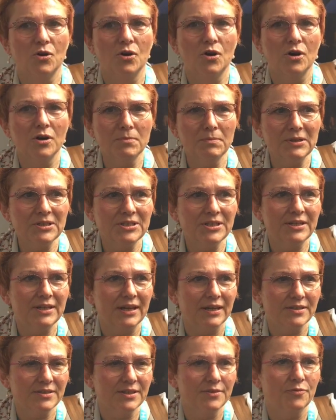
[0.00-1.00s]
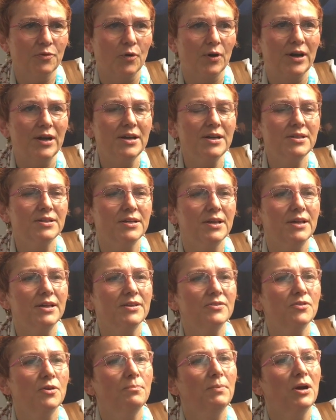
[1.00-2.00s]
Augmented AirC4i
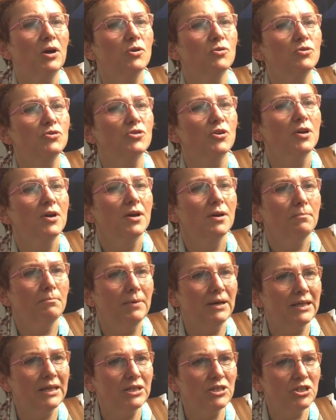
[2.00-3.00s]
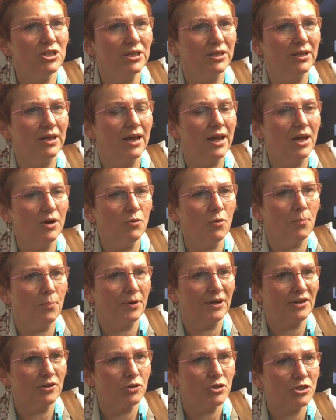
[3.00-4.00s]
is about managing air
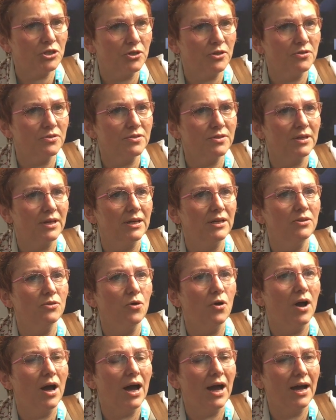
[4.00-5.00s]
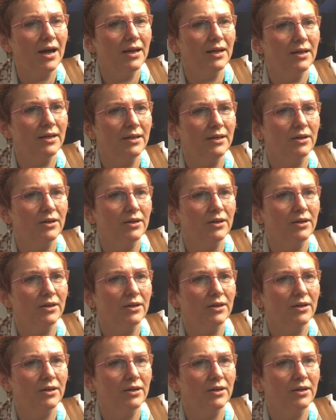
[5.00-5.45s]
operations in a highly